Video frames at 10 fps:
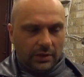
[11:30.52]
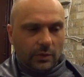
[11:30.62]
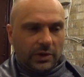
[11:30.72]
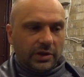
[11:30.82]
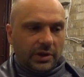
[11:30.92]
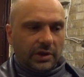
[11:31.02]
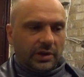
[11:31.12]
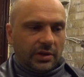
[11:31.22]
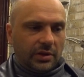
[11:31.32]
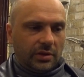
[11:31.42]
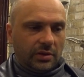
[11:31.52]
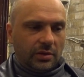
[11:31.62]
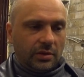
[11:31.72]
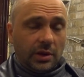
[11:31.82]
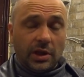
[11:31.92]
What's next?
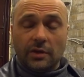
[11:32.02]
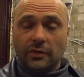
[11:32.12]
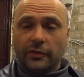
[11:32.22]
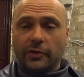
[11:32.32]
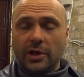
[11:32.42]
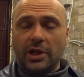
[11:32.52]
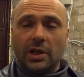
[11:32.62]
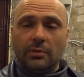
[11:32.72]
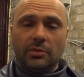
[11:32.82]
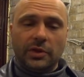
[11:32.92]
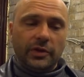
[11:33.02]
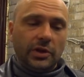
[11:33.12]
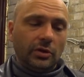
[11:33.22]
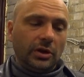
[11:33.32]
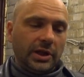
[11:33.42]
Yeah, the frame
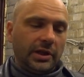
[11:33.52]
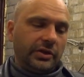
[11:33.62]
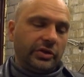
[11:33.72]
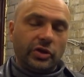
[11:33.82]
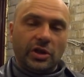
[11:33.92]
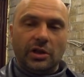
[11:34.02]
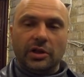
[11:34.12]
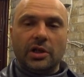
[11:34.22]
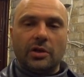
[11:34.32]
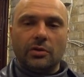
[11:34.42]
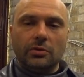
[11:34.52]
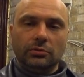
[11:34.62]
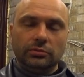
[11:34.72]
between your legs is really narrow,